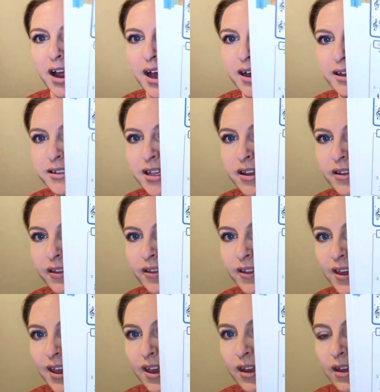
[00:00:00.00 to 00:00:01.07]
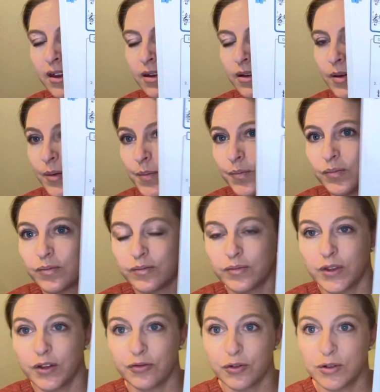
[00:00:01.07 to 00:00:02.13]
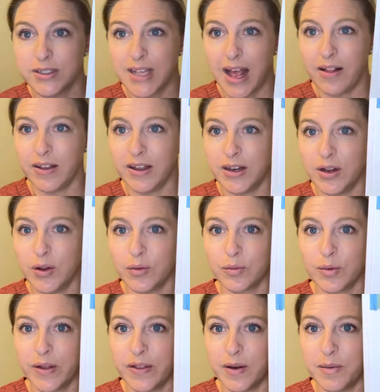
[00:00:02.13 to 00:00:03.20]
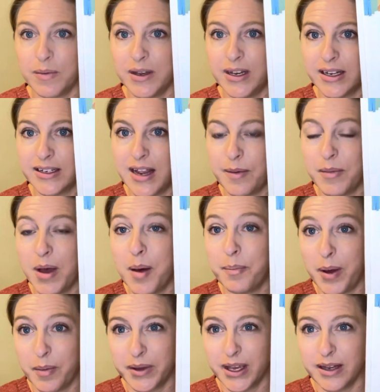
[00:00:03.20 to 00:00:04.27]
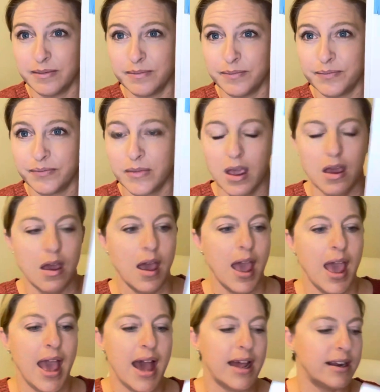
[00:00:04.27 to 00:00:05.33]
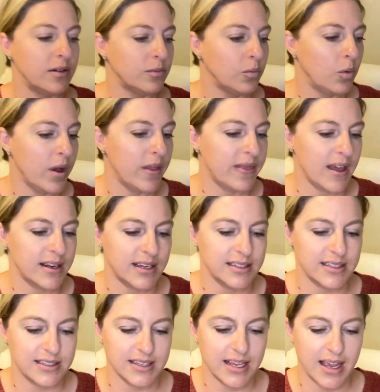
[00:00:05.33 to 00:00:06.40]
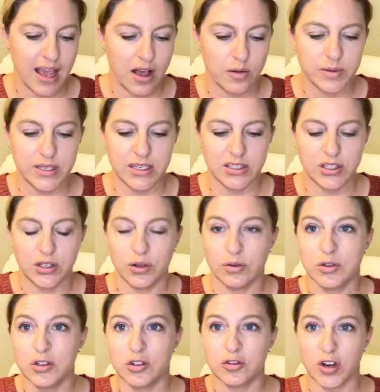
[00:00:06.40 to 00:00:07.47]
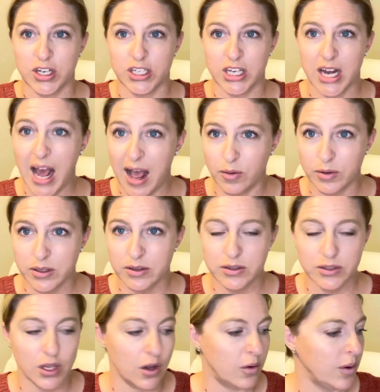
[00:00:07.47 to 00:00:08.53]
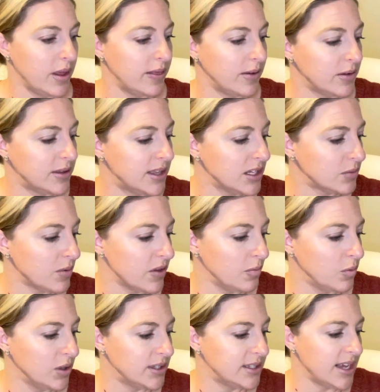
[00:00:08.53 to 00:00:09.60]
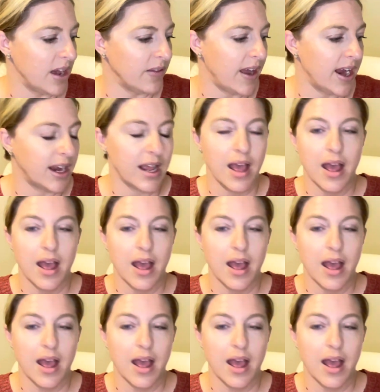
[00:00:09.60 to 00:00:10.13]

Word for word: as the, the fruit salad rhythm nickname a pumpkin. And what that does is it helps it to stretch it out. So the, this rhythm would sound like